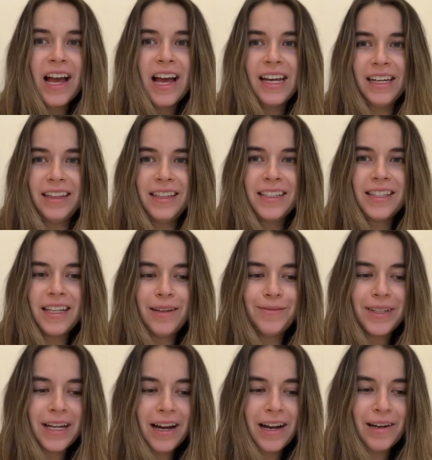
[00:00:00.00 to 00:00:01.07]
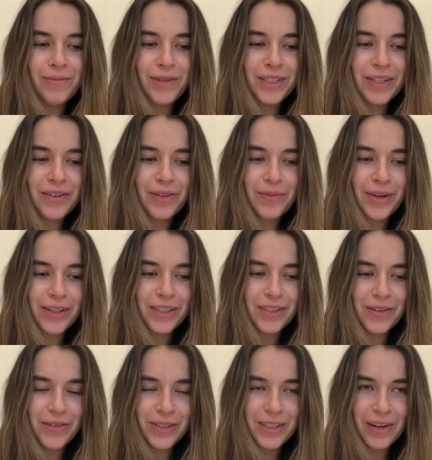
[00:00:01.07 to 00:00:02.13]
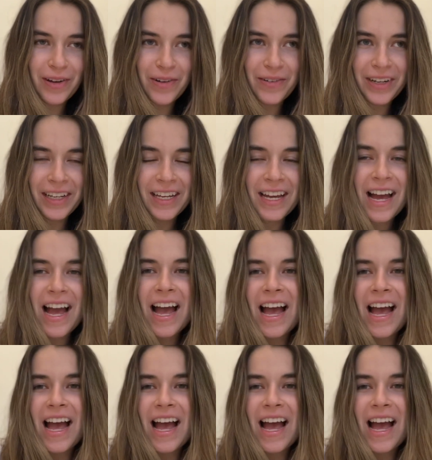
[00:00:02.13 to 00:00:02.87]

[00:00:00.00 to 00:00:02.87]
and at the same time, it's going by so slowly.